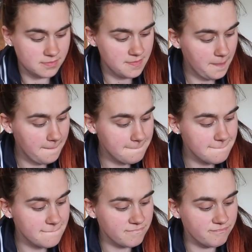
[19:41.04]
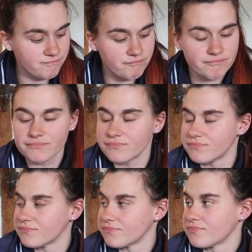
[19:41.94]

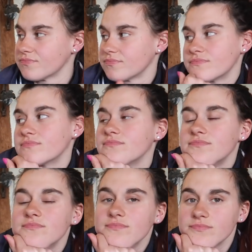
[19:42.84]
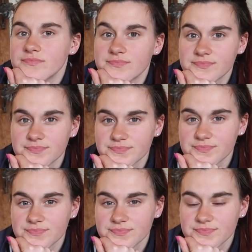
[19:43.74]

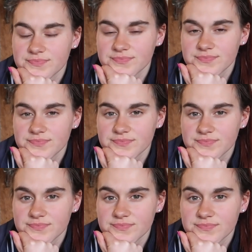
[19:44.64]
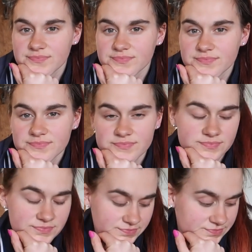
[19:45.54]
(silent)